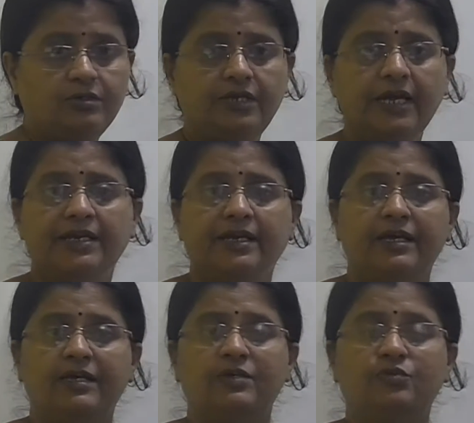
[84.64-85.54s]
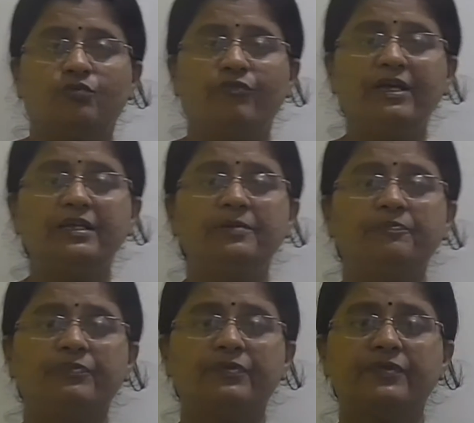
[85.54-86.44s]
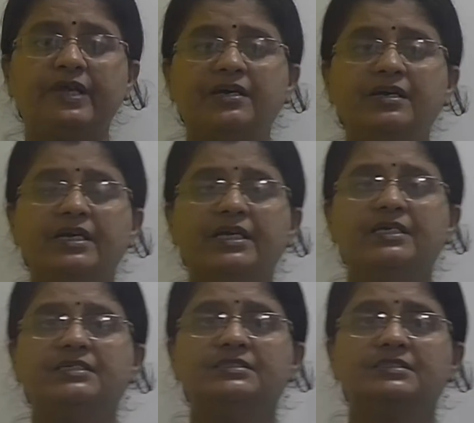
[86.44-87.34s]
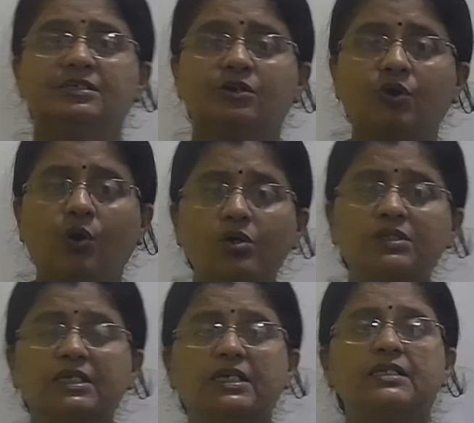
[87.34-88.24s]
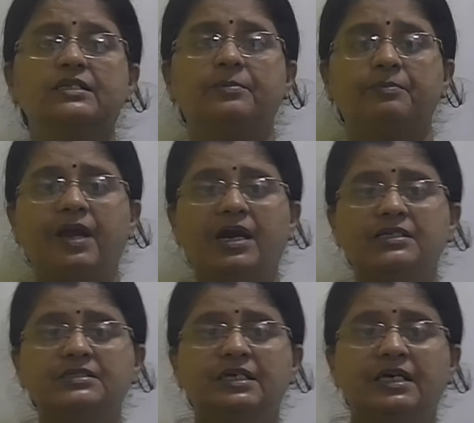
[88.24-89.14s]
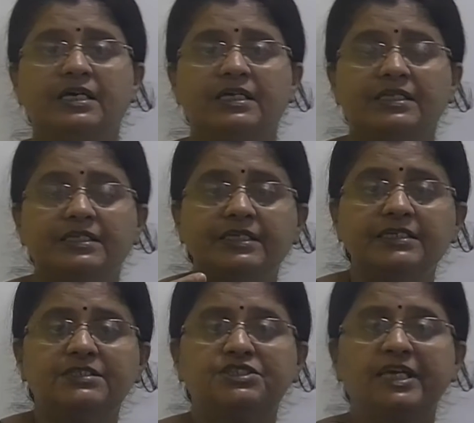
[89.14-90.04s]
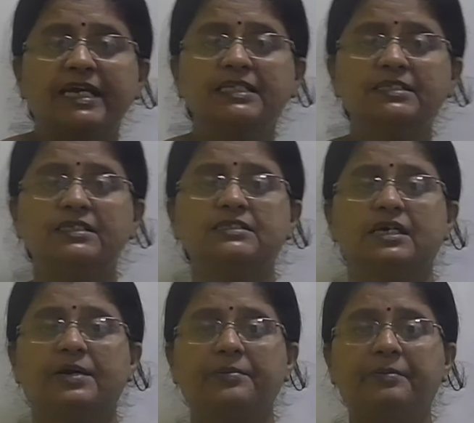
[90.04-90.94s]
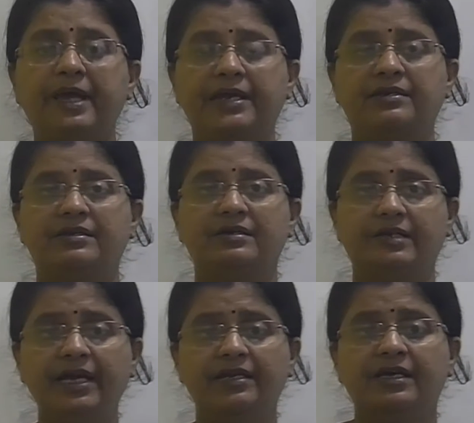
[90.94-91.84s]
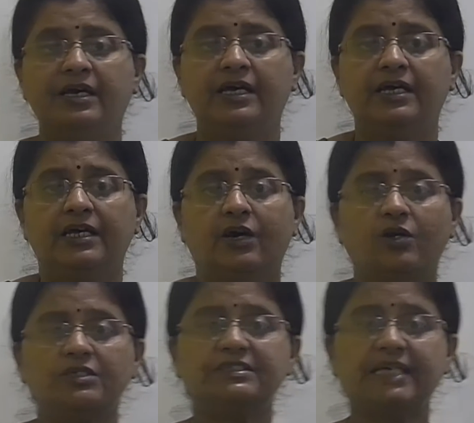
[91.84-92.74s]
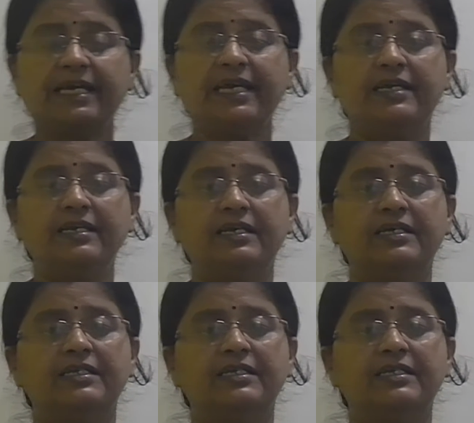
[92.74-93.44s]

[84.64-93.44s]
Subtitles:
right? So when there is growth in the plants, these changes are made, right? Or second,